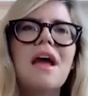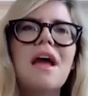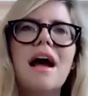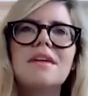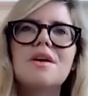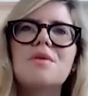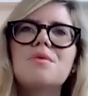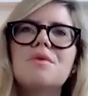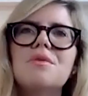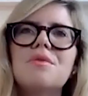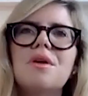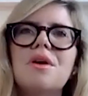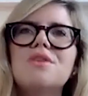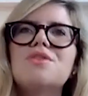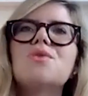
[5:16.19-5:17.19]
I don't
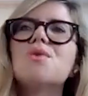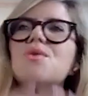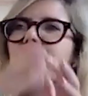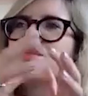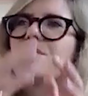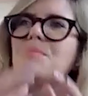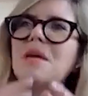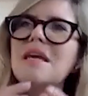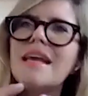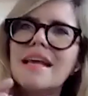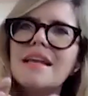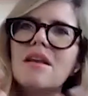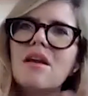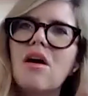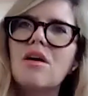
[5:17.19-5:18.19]
adore sort of being
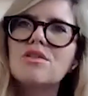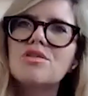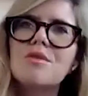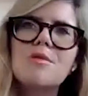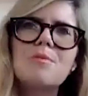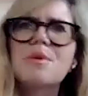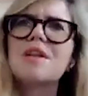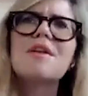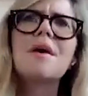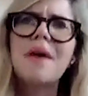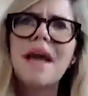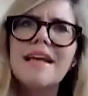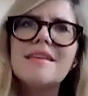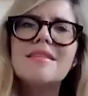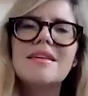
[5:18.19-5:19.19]
in large groups, but I don't
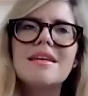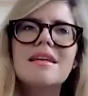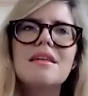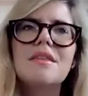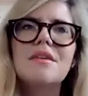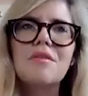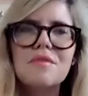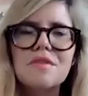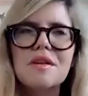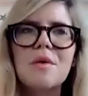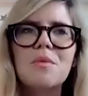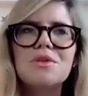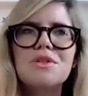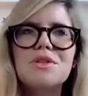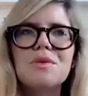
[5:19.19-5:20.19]
hate it either. Obviously, I
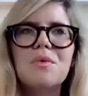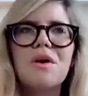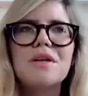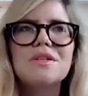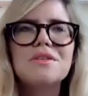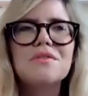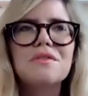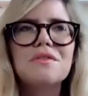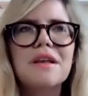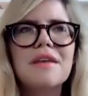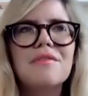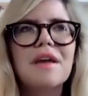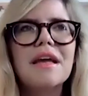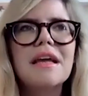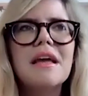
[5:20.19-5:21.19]
wouldn't do what I do for a
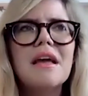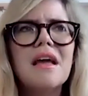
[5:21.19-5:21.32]
living.